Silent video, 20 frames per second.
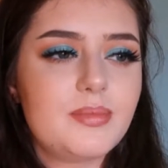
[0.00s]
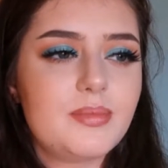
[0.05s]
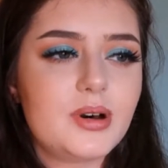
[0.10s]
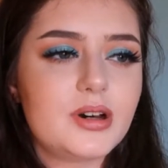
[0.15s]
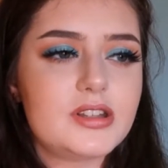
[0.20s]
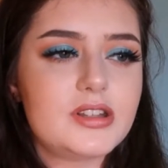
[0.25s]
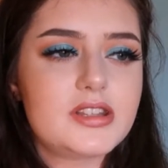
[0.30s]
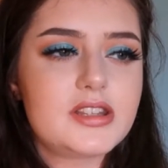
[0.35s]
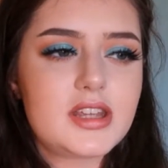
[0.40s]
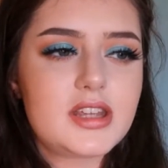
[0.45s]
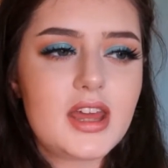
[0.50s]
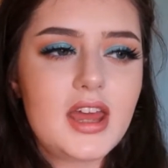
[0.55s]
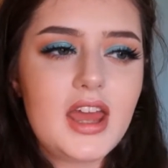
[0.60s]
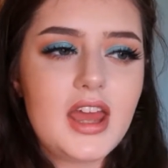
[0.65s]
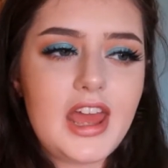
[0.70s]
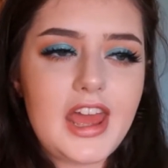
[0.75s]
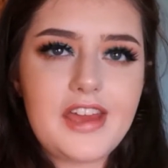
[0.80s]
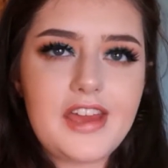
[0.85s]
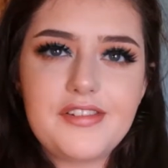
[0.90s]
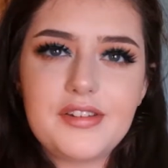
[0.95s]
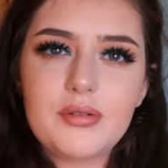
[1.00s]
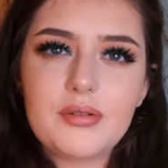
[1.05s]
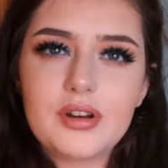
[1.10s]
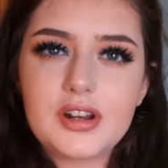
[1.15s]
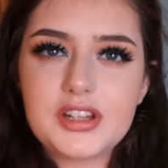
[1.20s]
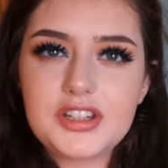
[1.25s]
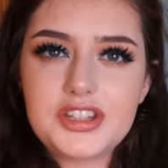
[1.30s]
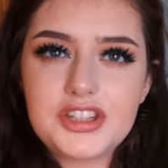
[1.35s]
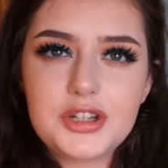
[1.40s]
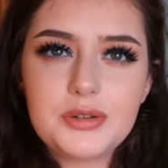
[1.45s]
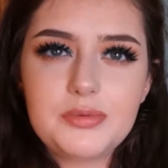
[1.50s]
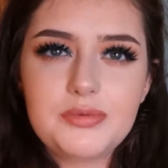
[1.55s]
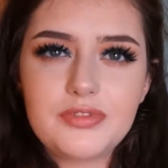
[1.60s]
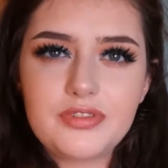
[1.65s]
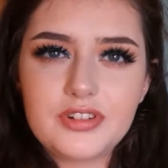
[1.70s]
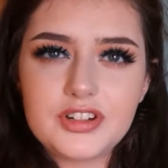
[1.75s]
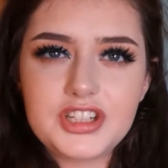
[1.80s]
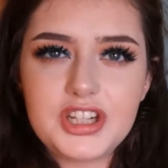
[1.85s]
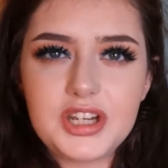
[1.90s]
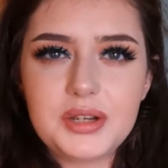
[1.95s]
but if you want a dupe
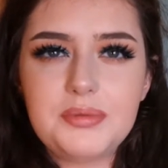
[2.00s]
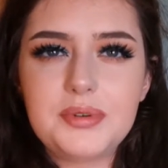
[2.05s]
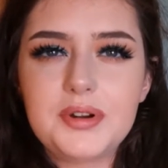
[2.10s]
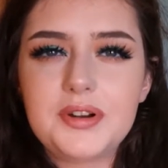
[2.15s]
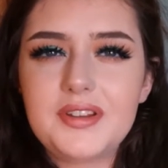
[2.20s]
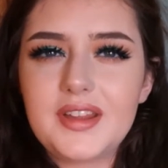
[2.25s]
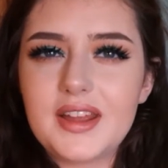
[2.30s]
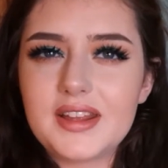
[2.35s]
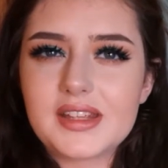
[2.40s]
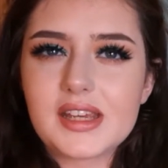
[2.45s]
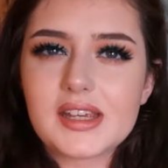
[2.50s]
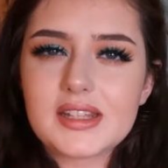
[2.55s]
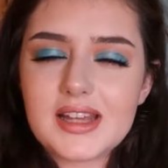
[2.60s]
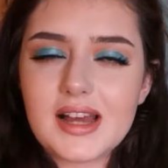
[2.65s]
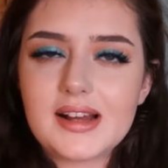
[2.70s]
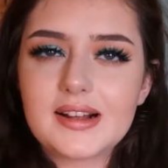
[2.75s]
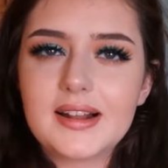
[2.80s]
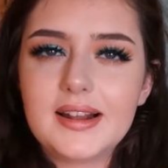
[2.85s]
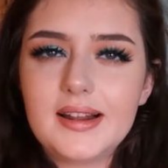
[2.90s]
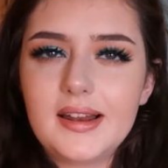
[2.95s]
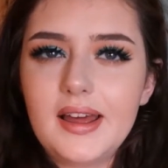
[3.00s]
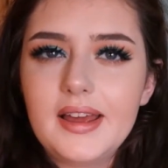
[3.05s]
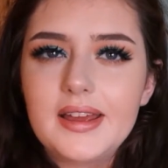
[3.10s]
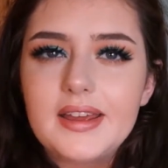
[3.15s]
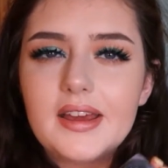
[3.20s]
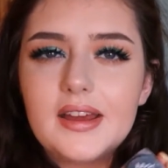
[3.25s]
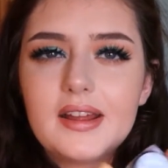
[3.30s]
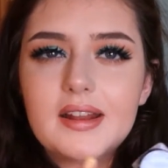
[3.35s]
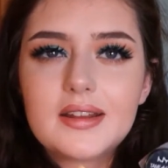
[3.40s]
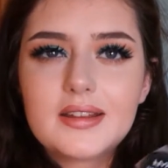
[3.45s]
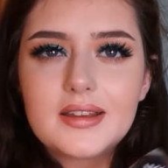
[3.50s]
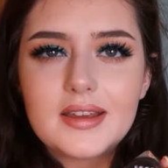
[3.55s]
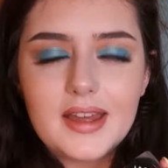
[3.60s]
for cheaper that's exactly like it,